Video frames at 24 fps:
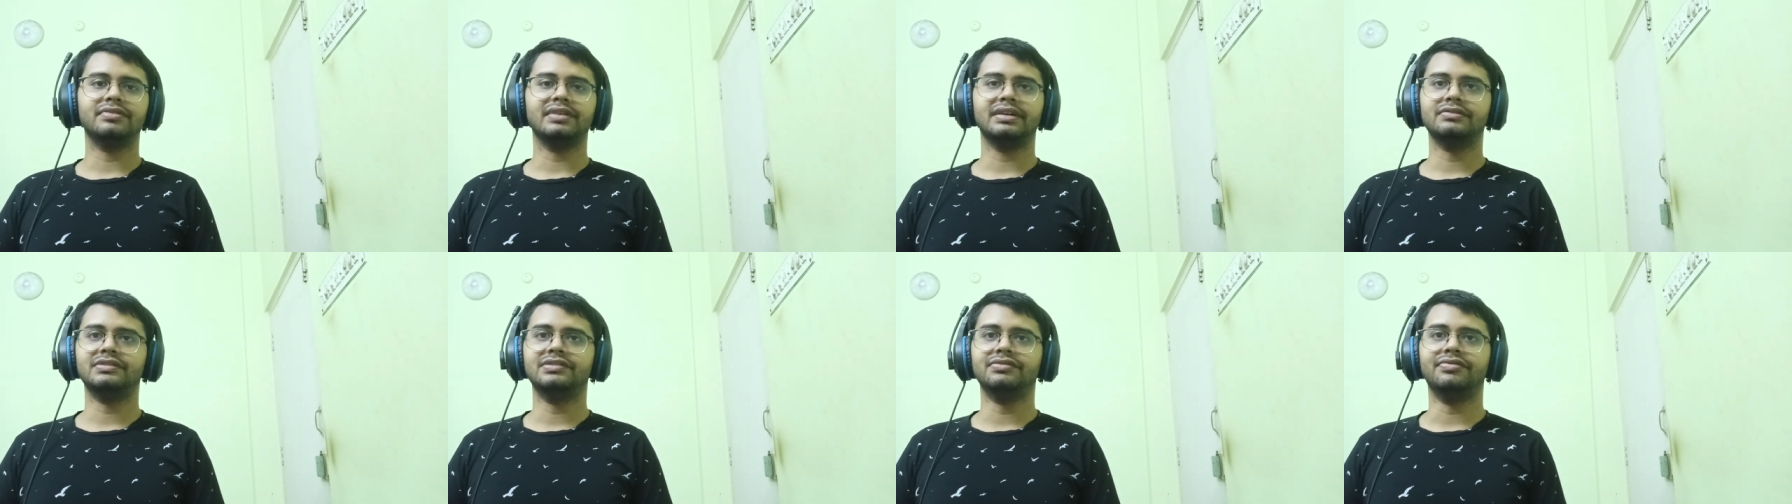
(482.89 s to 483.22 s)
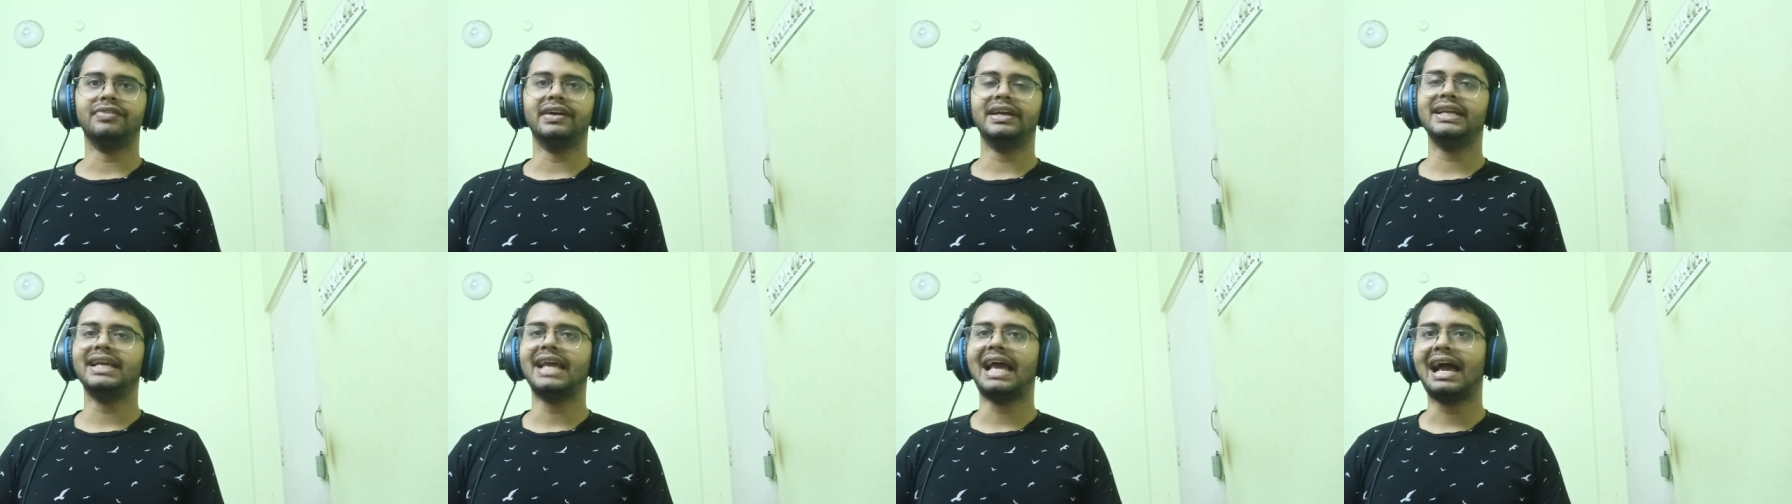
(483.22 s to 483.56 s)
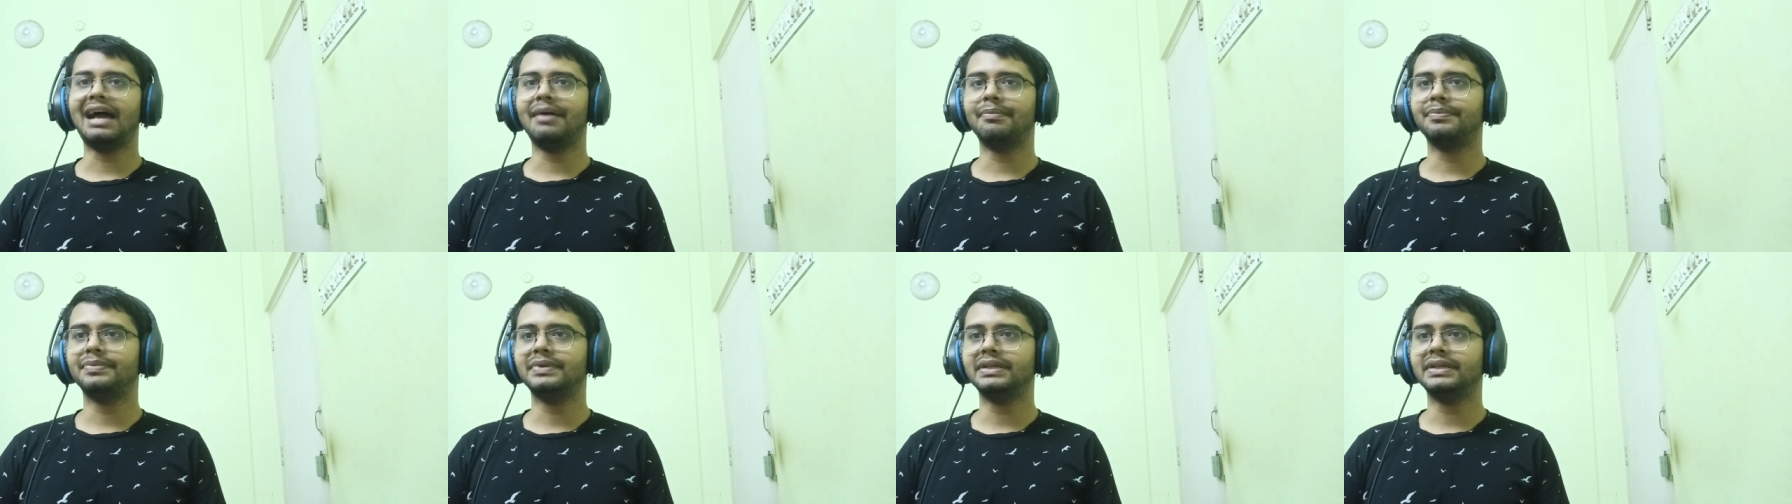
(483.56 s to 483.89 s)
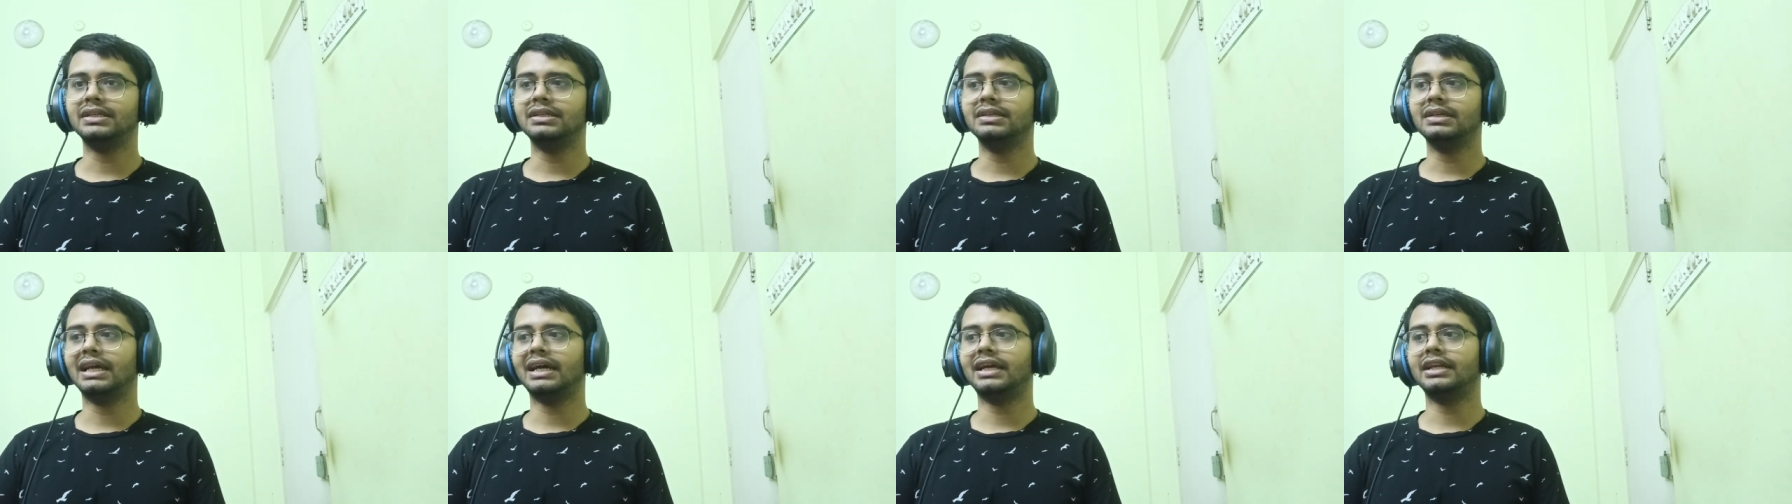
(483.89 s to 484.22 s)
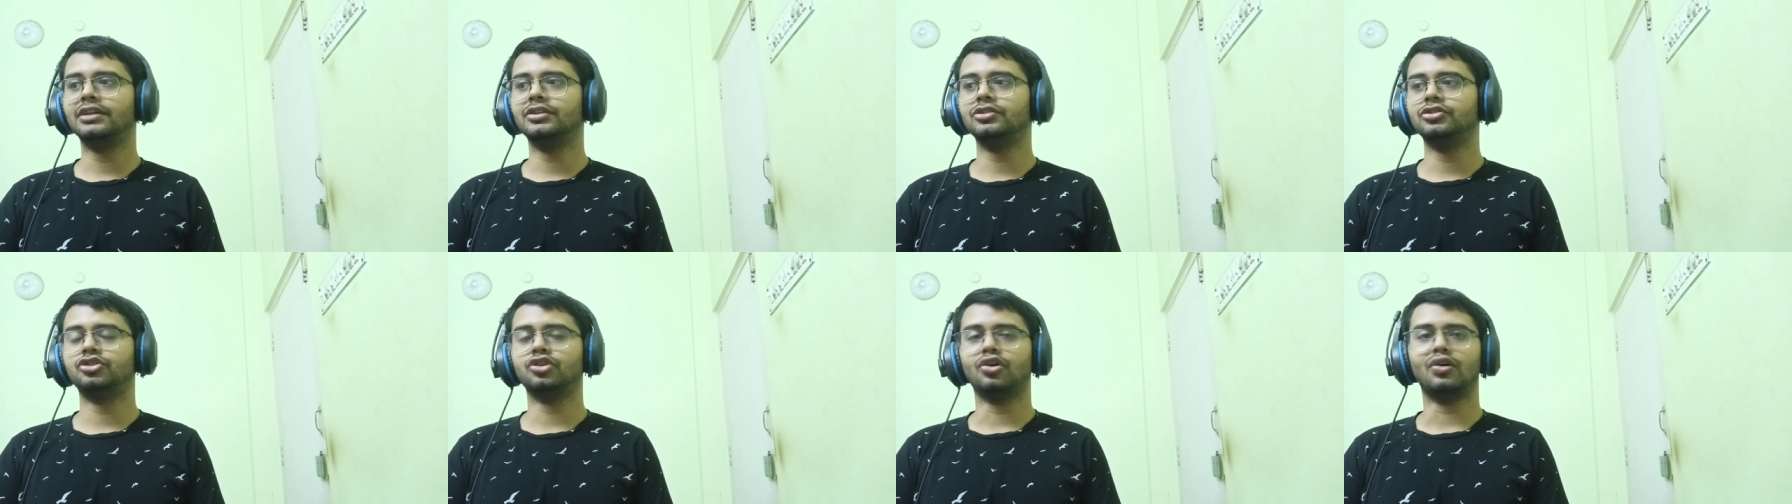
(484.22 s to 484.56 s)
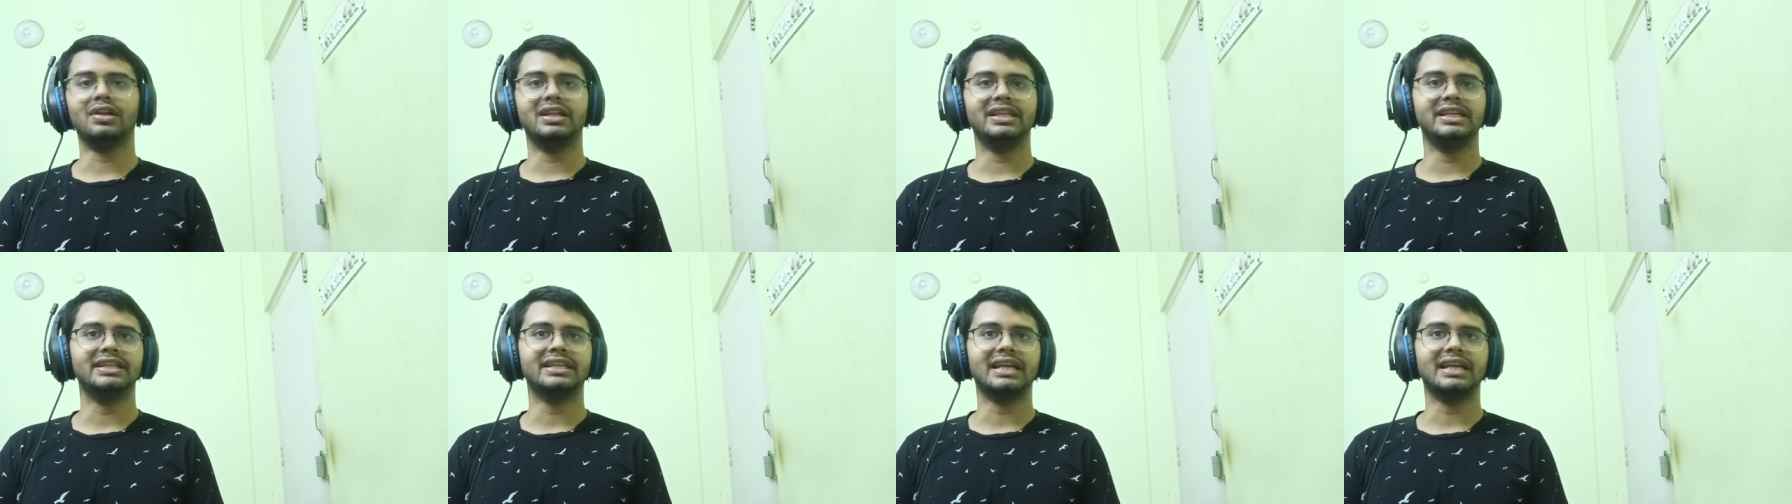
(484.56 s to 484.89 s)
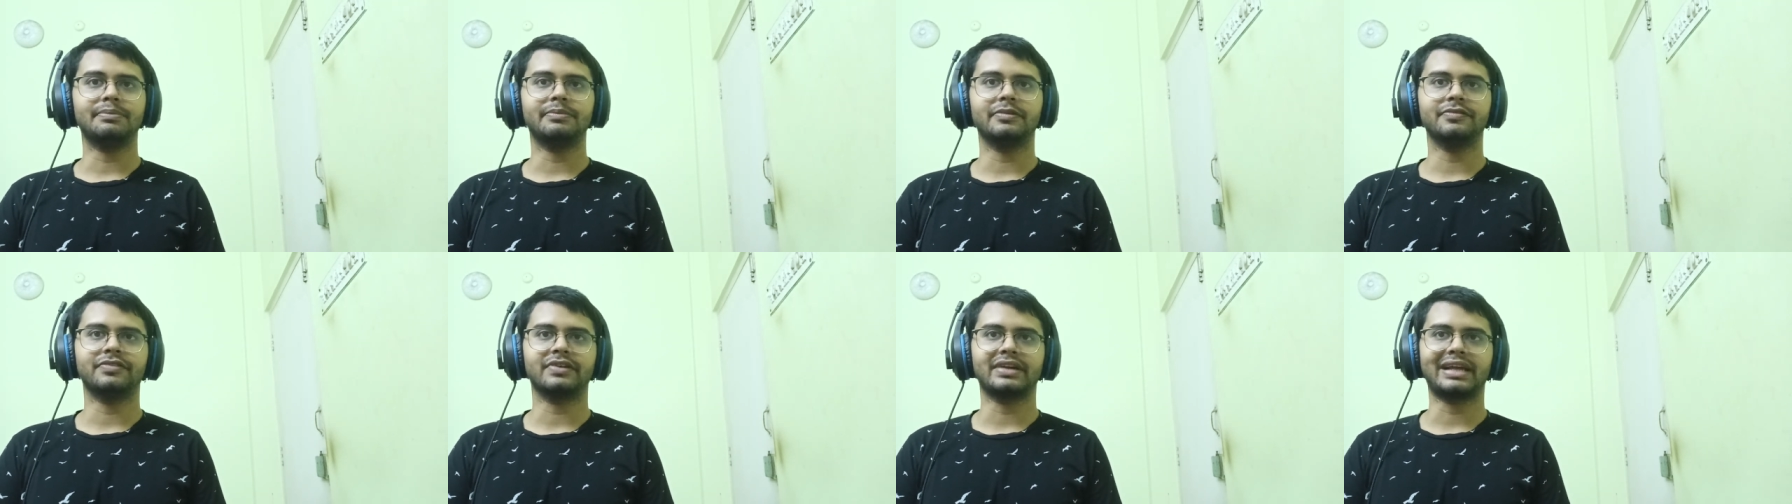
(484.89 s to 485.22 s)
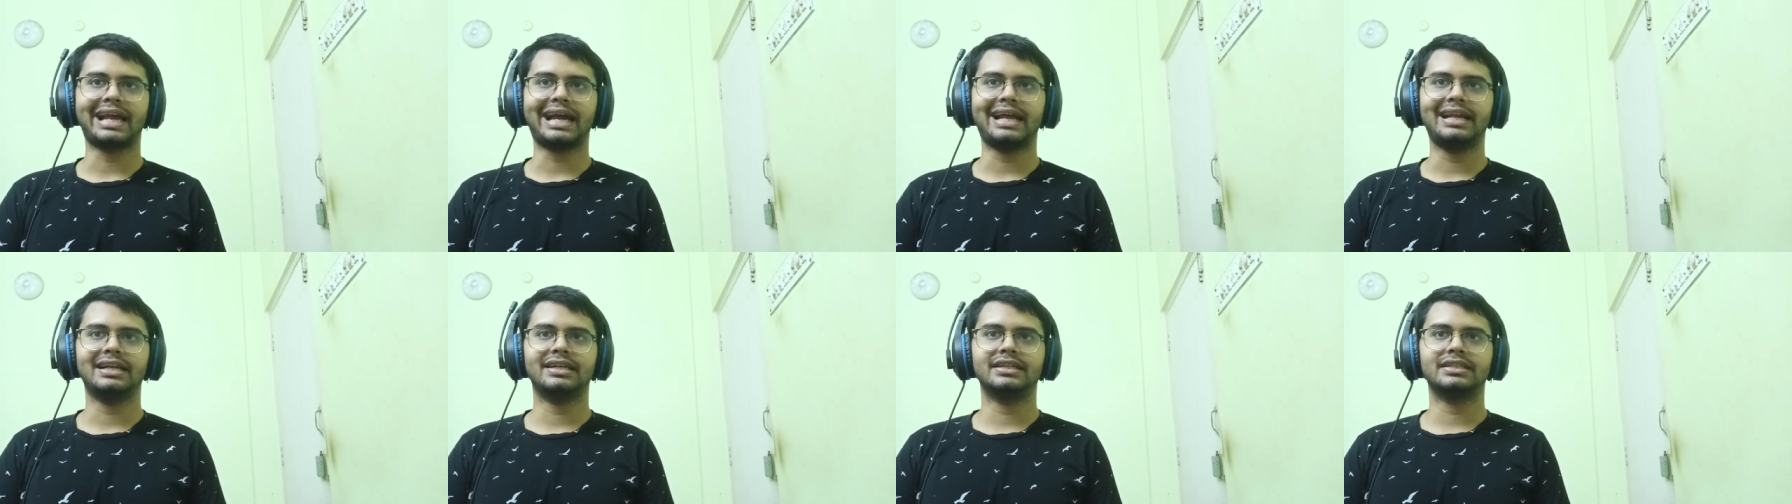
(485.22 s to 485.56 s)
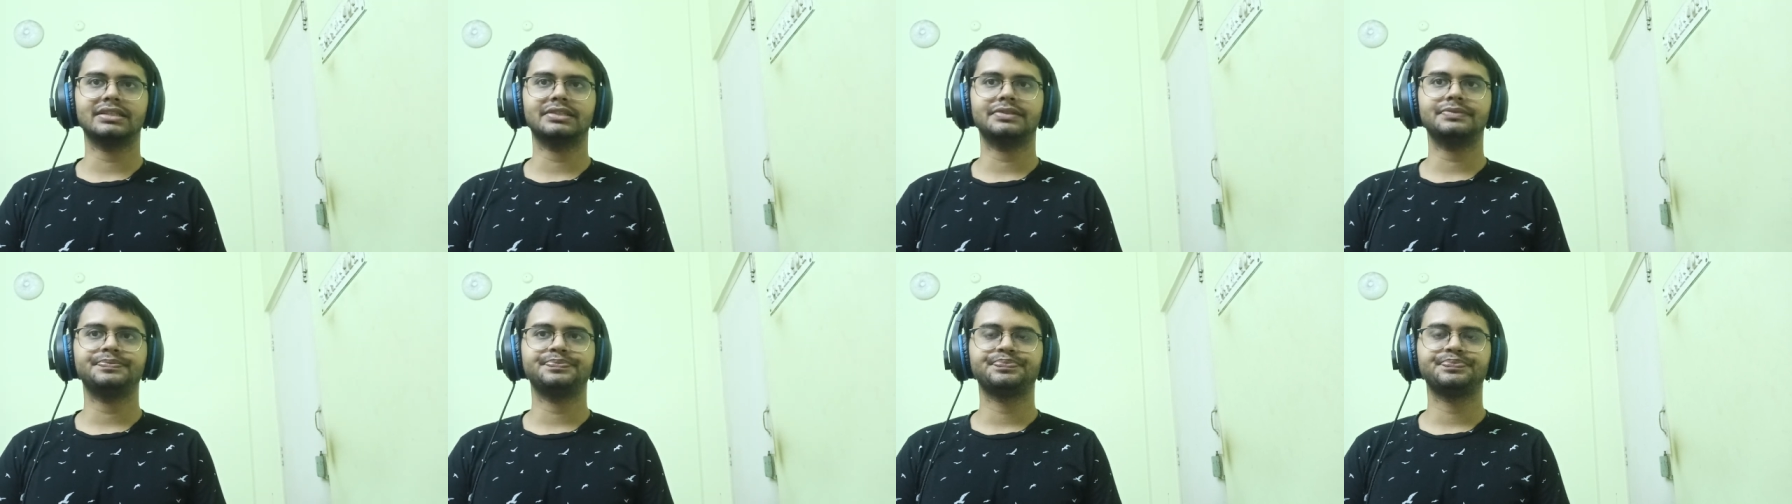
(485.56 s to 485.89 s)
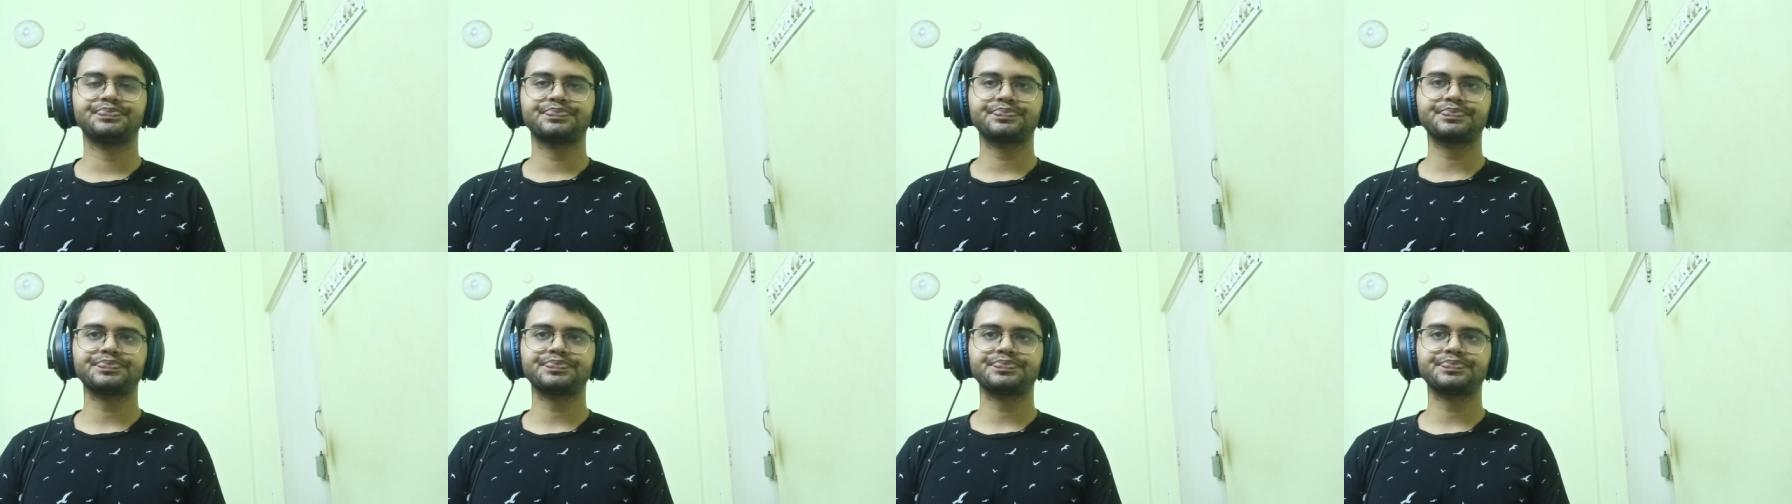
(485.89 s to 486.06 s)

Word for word: it's very happy and jolly type of a character